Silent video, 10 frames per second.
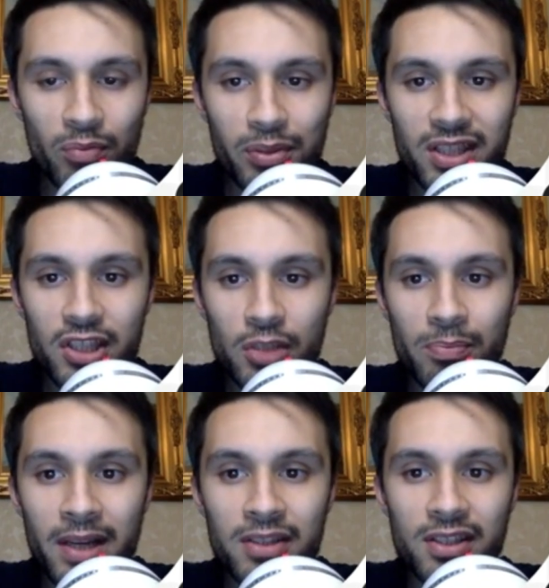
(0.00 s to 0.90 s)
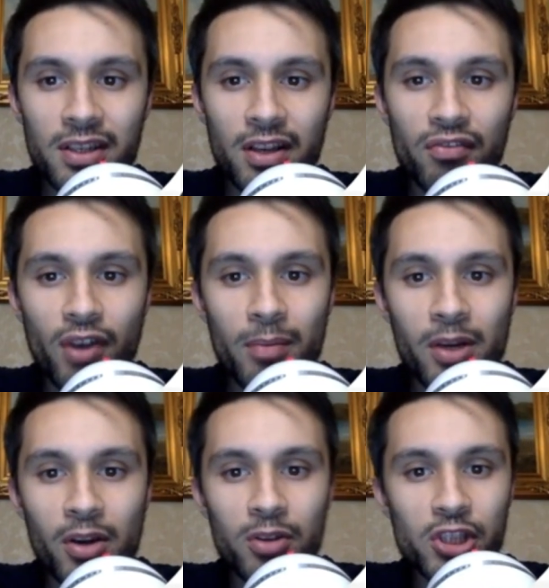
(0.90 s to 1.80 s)
with precision medicine and
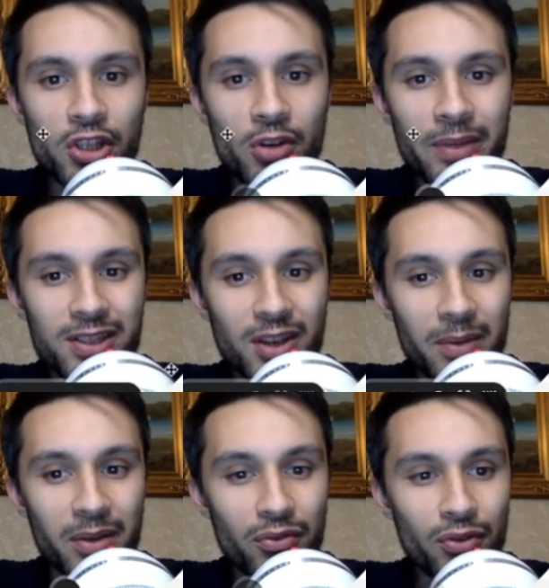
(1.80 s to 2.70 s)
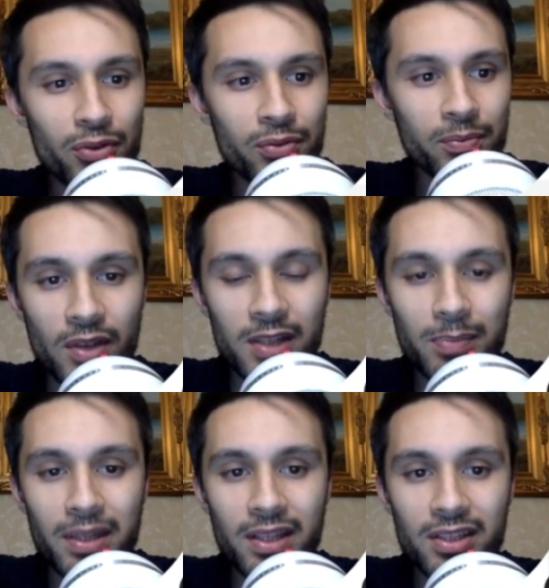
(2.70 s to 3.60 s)
pharmacogenomics coming through, so there's
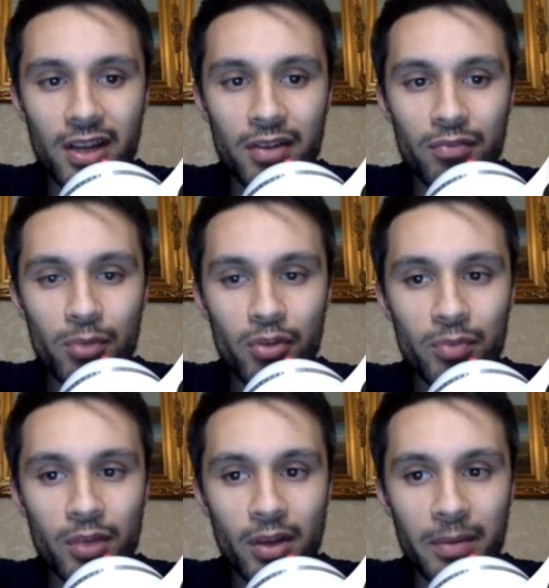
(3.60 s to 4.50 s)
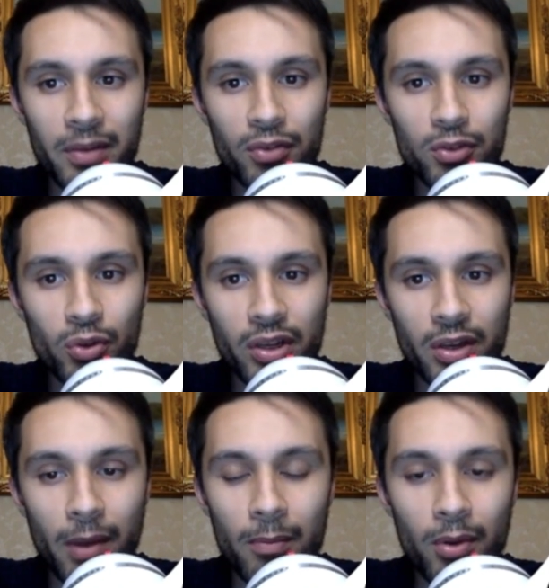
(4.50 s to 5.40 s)
been this kind of movement coming through
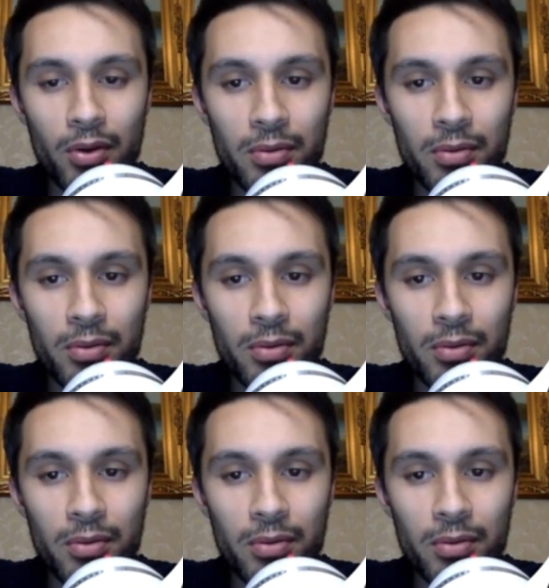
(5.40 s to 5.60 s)
talking about